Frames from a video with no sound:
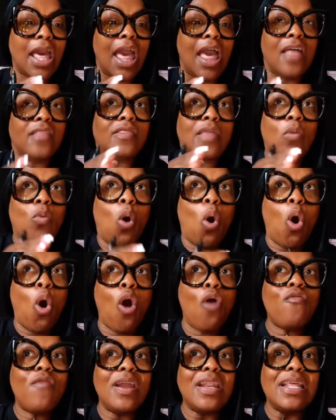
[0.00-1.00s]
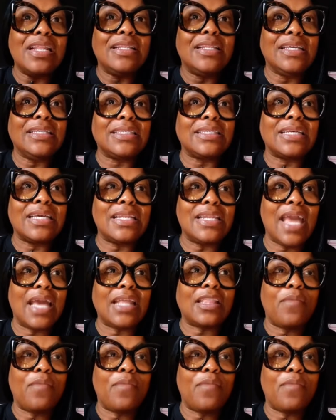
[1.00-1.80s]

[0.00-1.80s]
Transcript: They were already disconnected